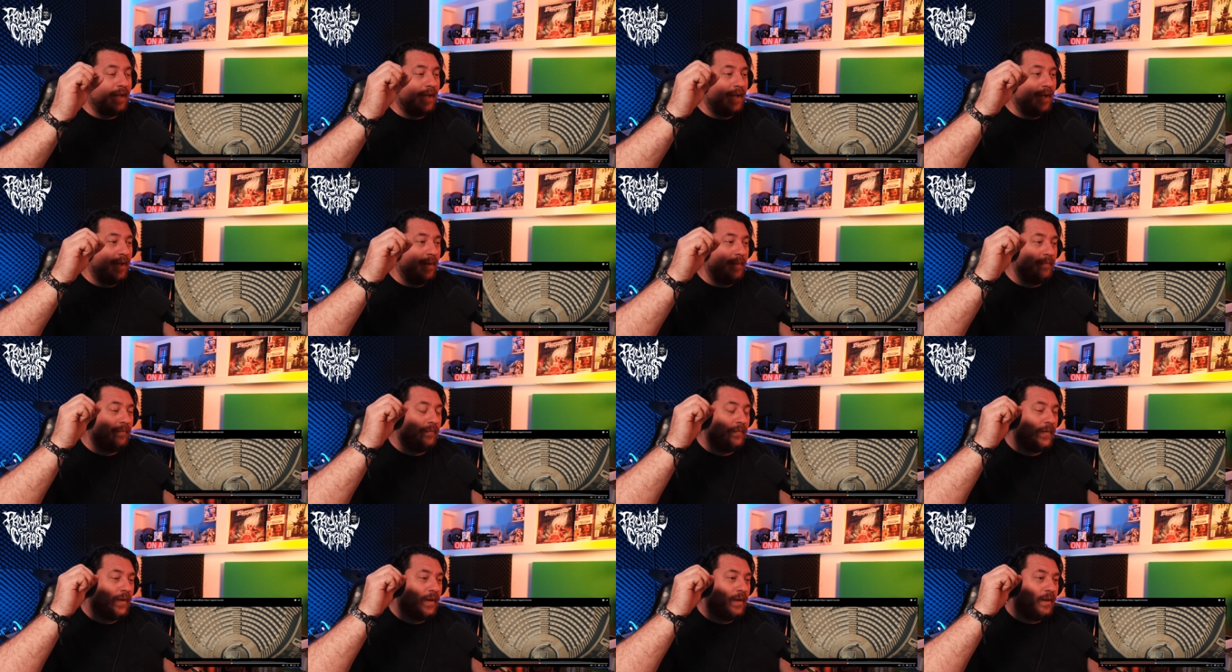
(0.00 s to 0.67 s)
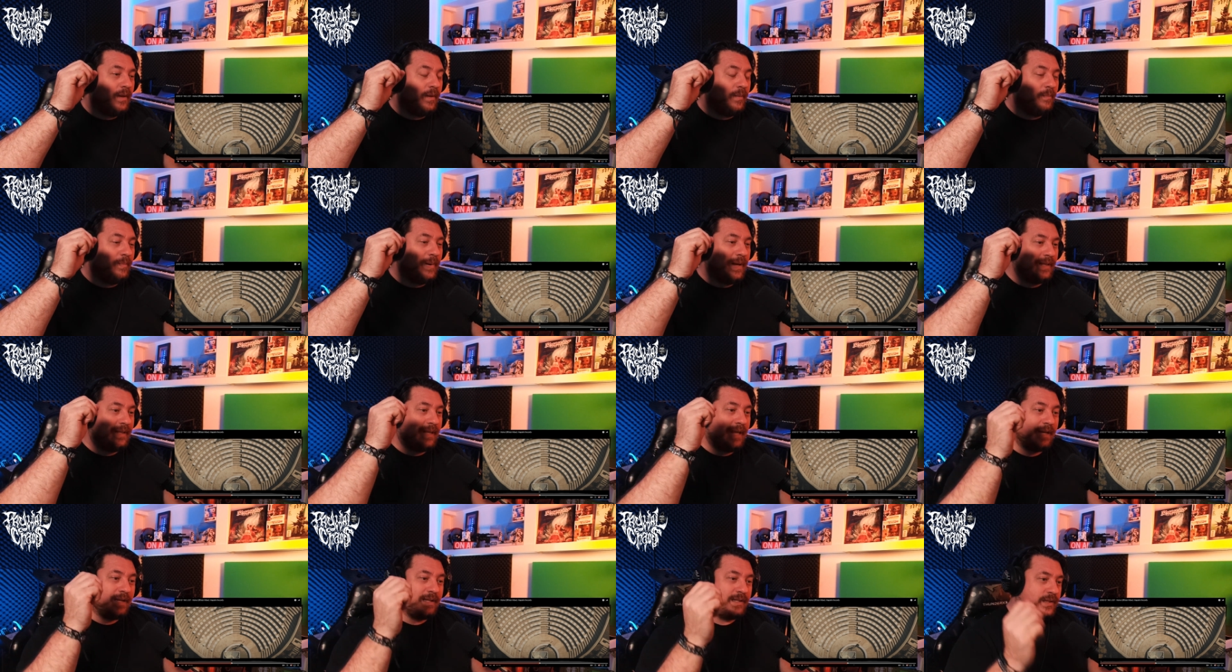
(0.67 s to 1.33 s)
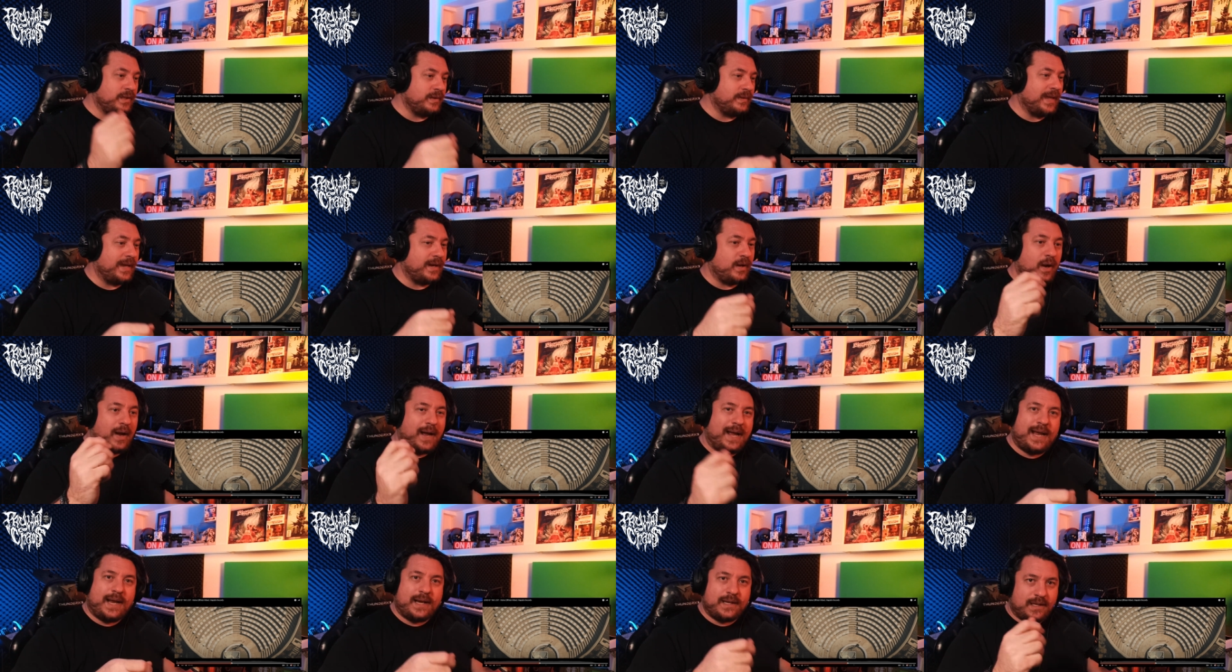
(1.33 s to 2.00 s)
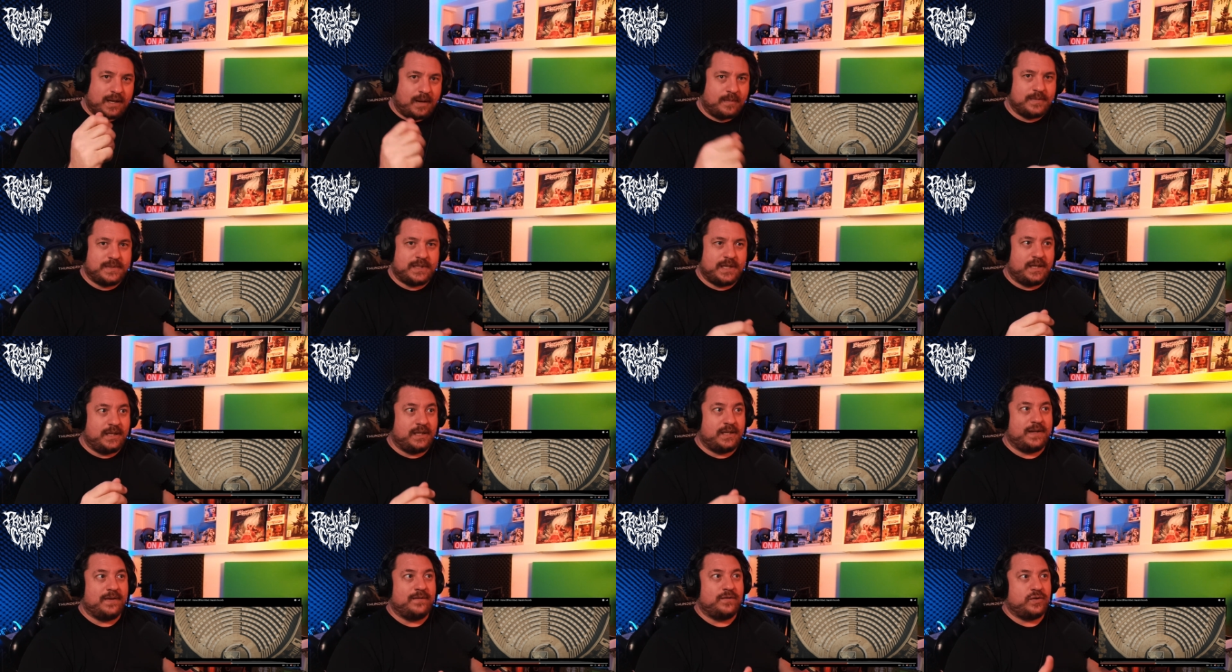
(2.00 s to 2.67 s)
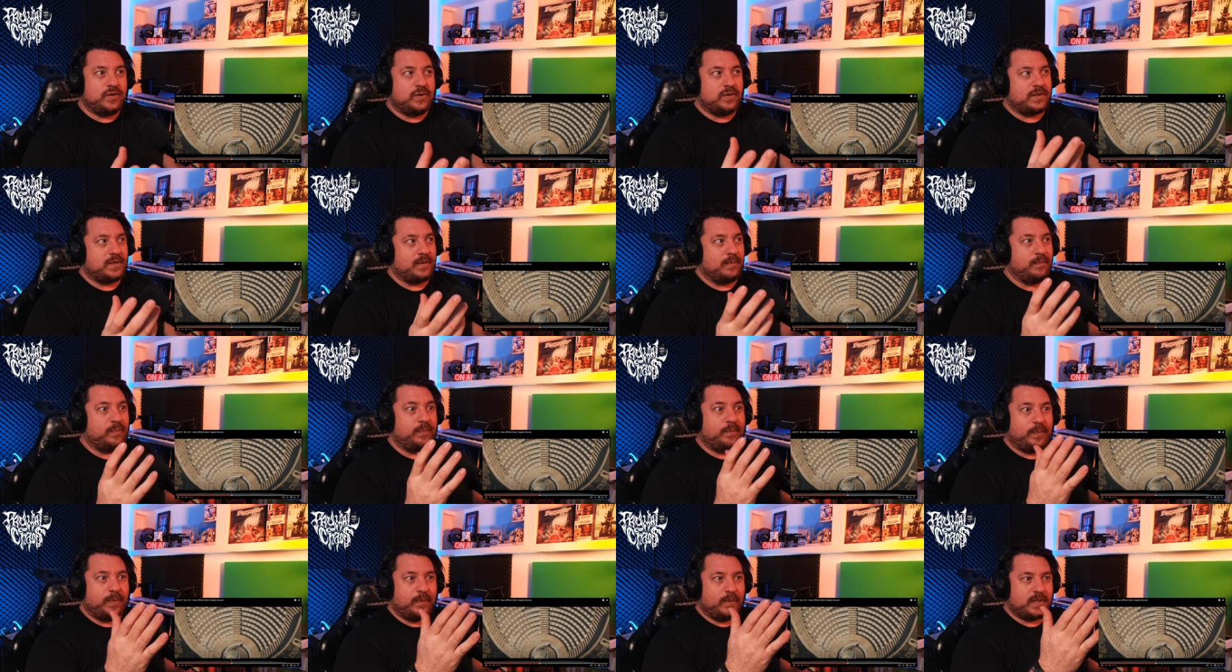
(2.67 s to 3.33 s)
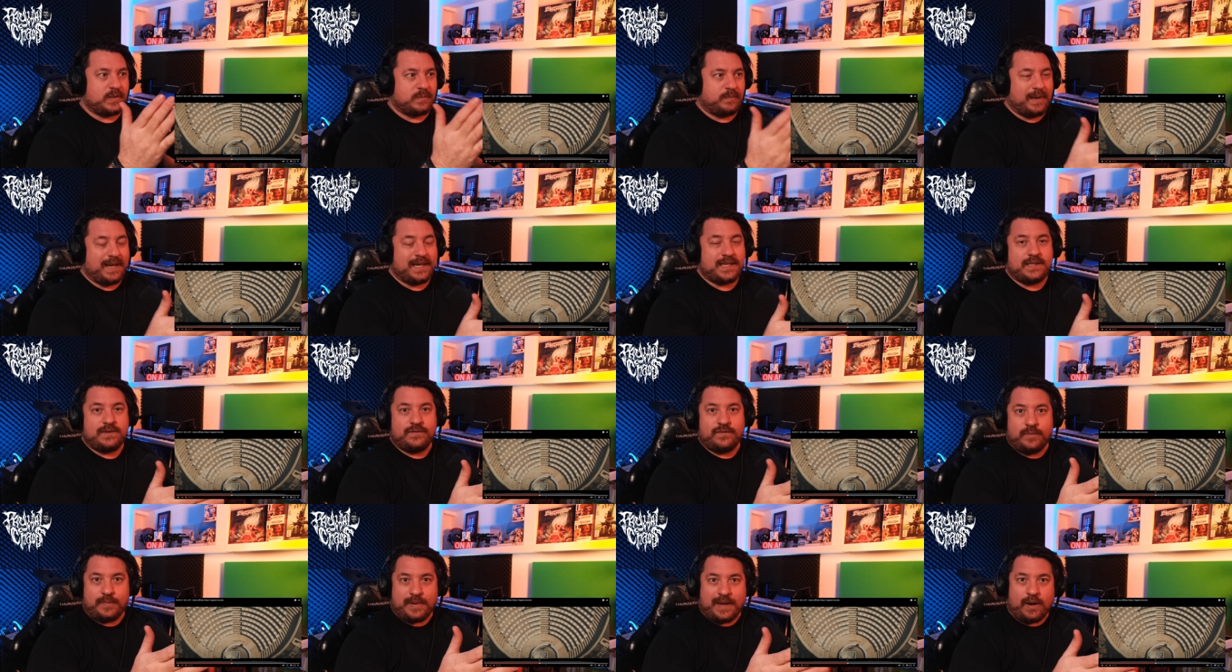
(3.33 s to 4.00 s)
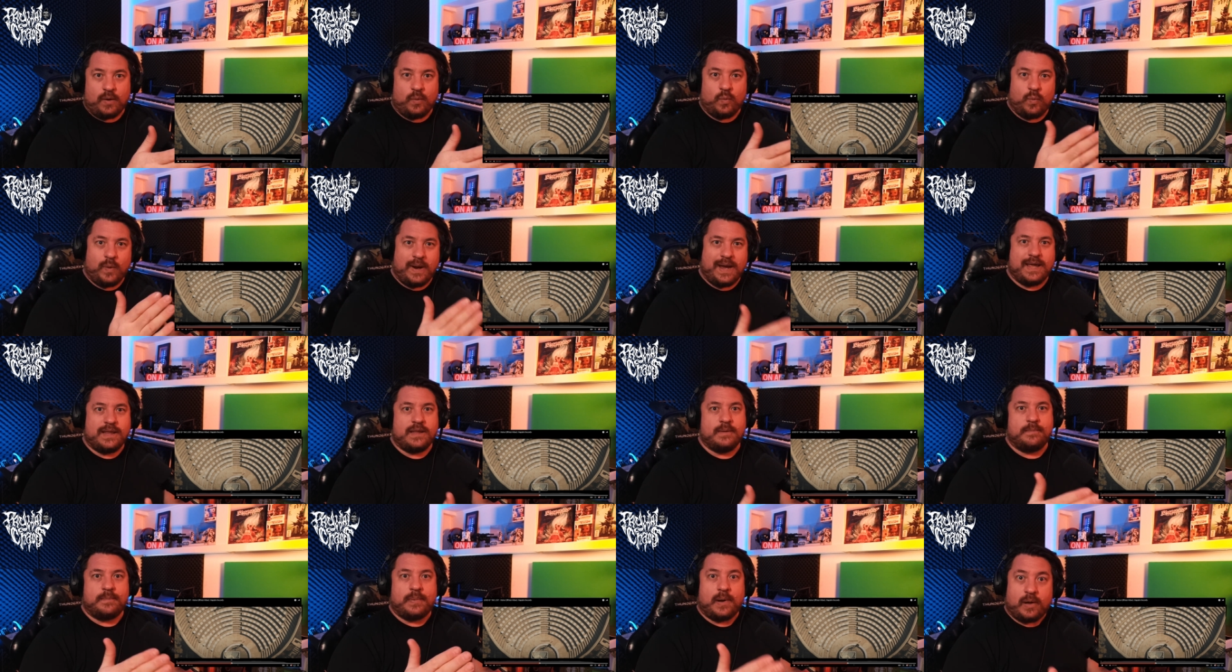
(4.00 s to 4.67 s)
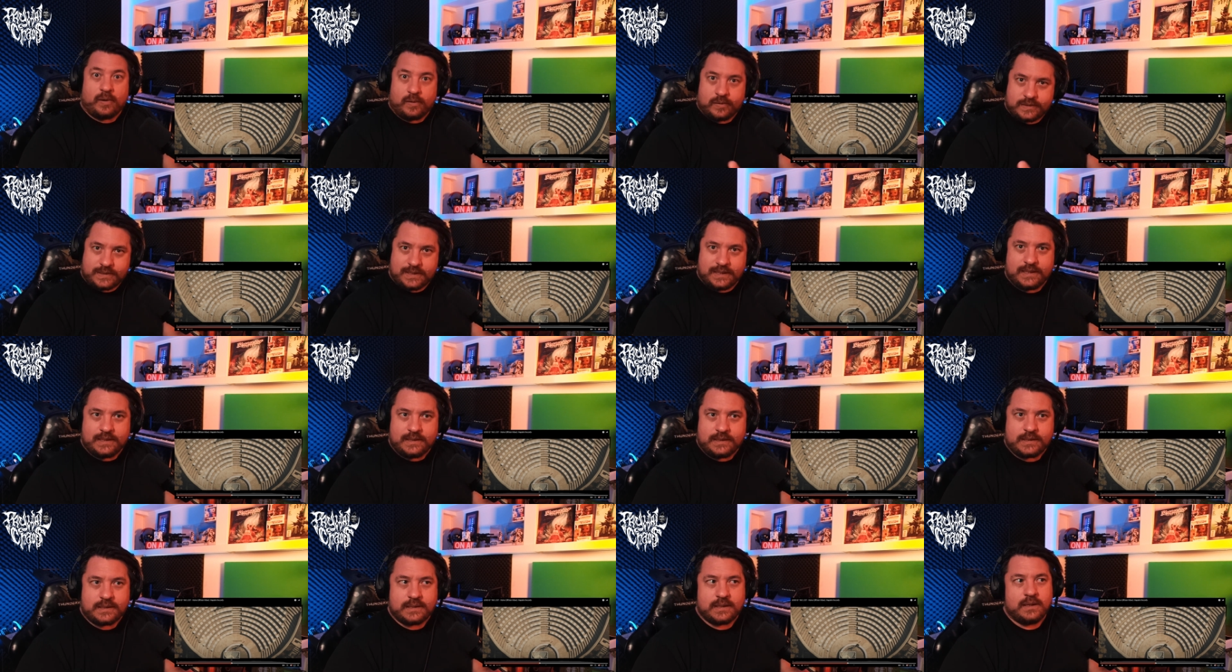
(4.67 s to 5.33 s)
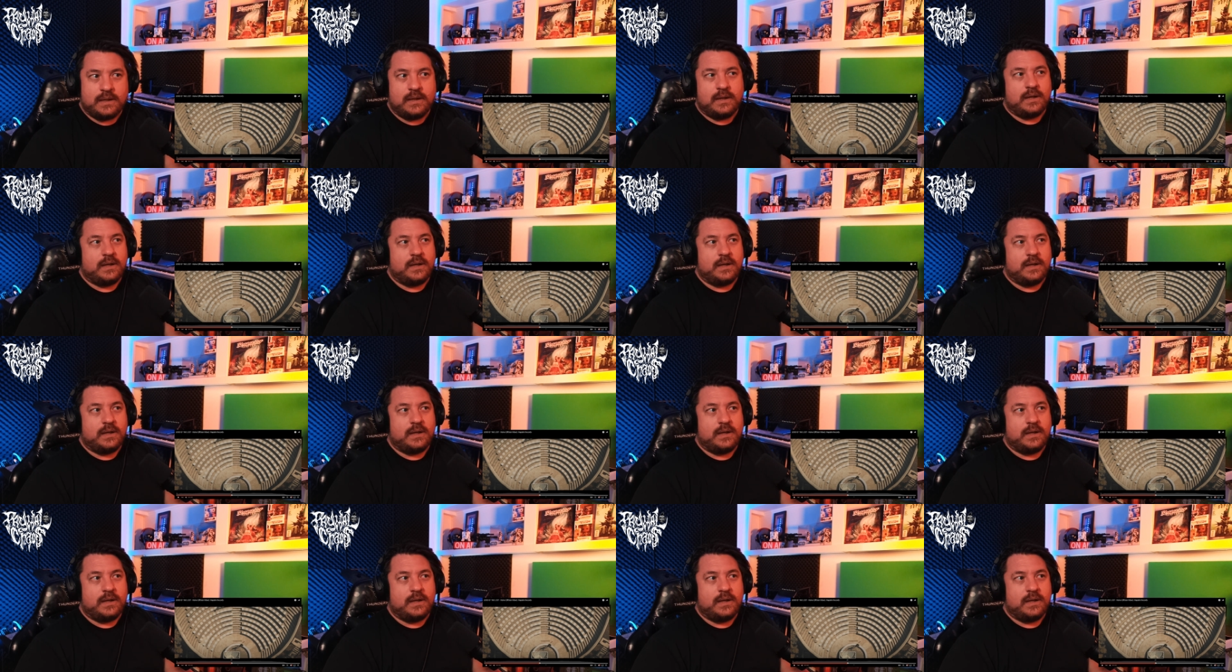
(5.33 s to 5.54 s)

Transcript: Um, but then until that hi hat comes in and gives you some perspective about where the pulse is,